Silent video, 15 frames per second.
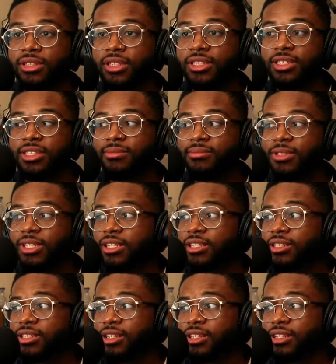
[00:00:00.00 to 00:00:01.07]
it seems like
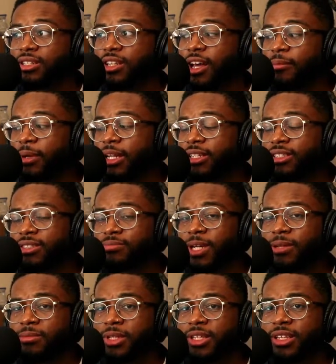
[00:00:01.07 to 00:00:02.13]
that
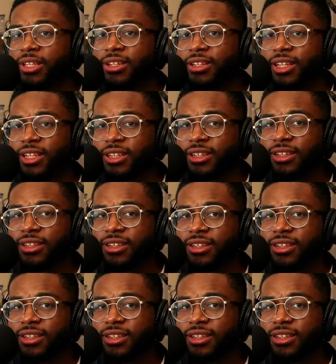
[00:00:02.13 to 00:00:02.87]
made me think like,